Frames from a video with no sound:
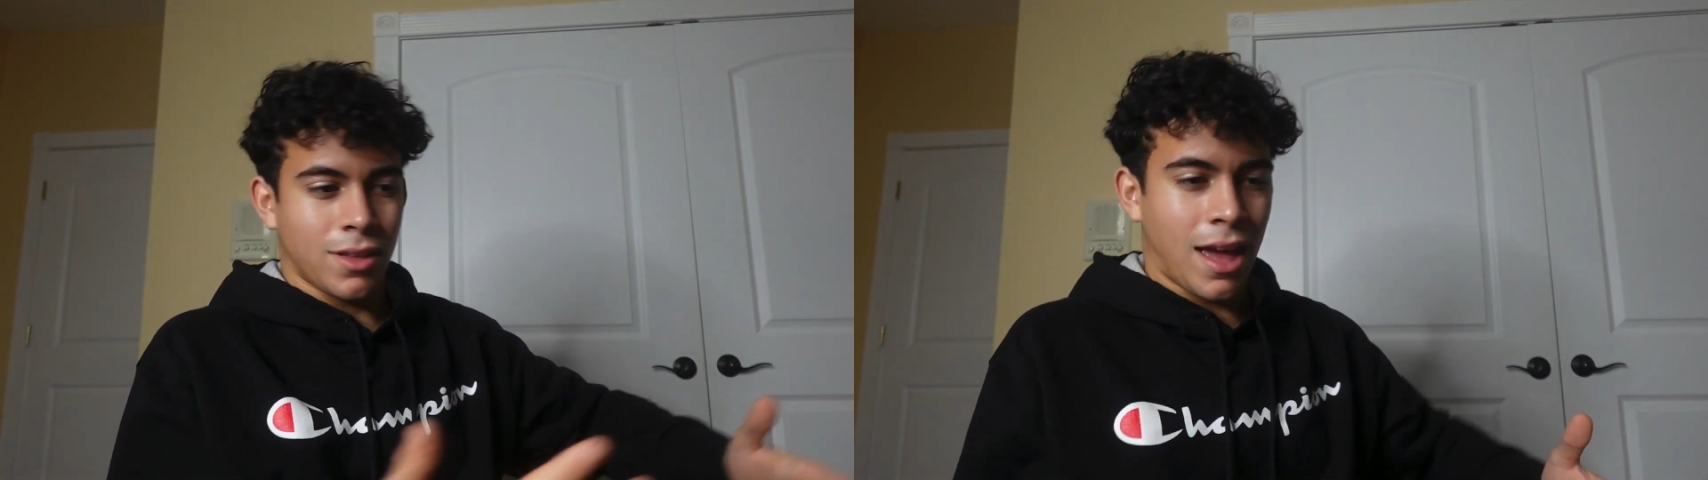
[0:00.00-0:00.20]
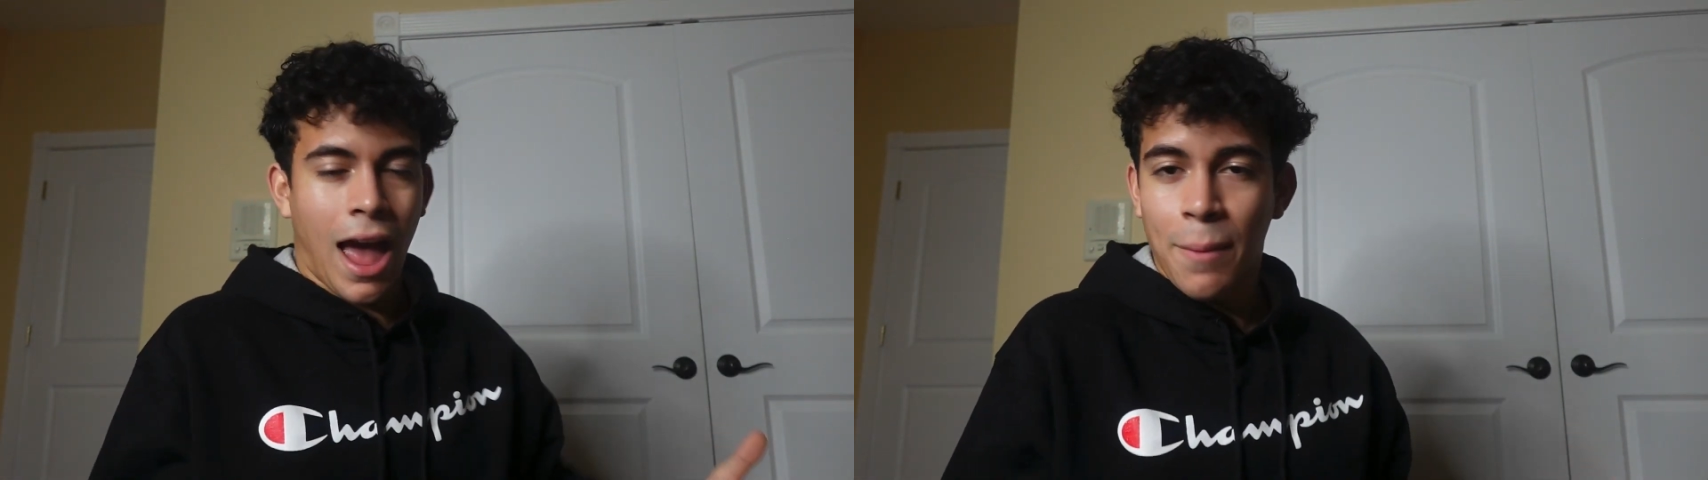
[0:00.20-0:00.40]

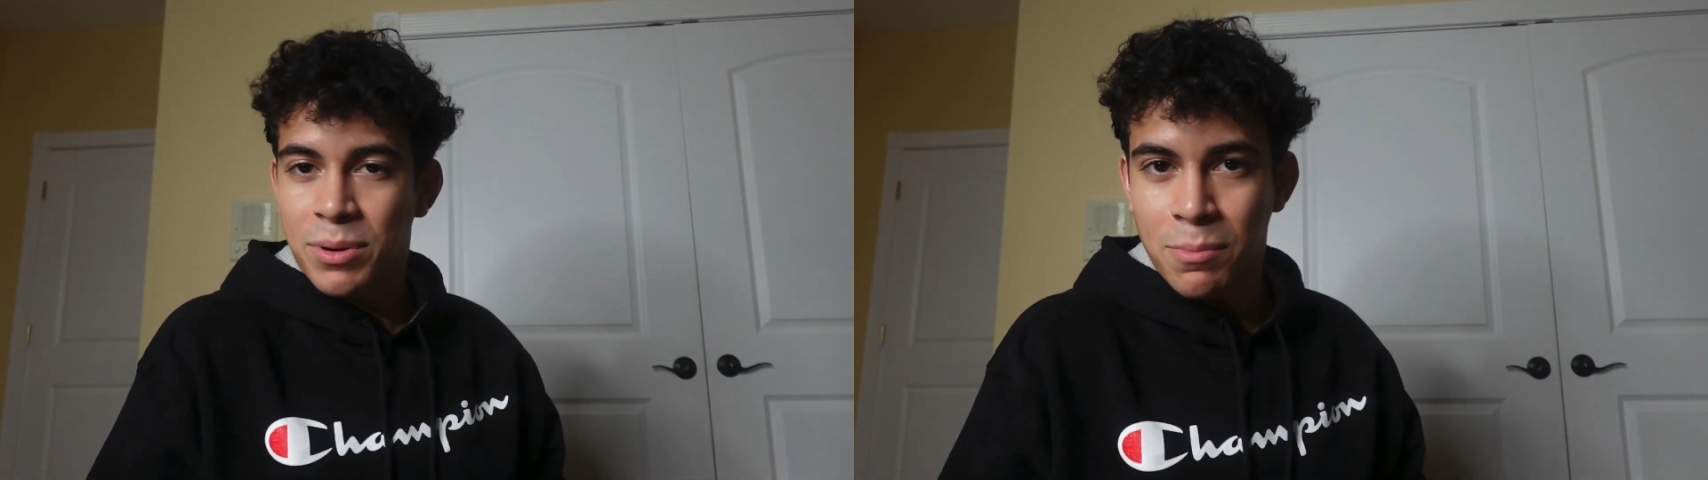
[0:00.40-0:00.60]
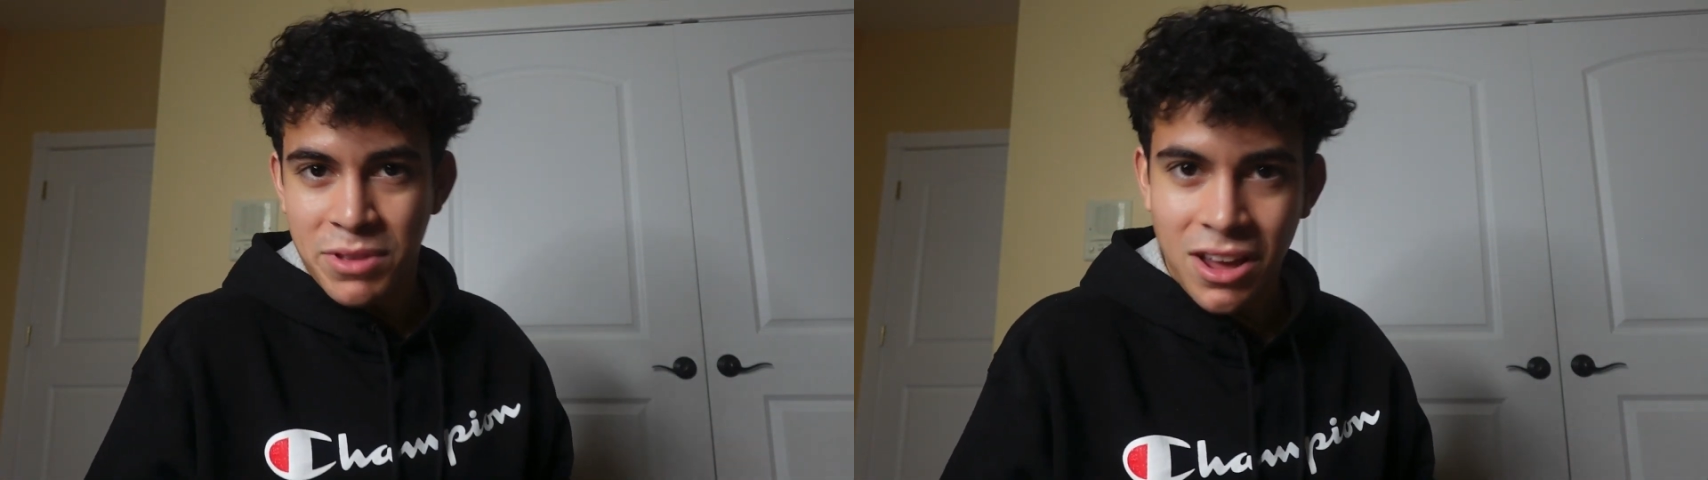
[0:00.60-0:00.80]
it happened to be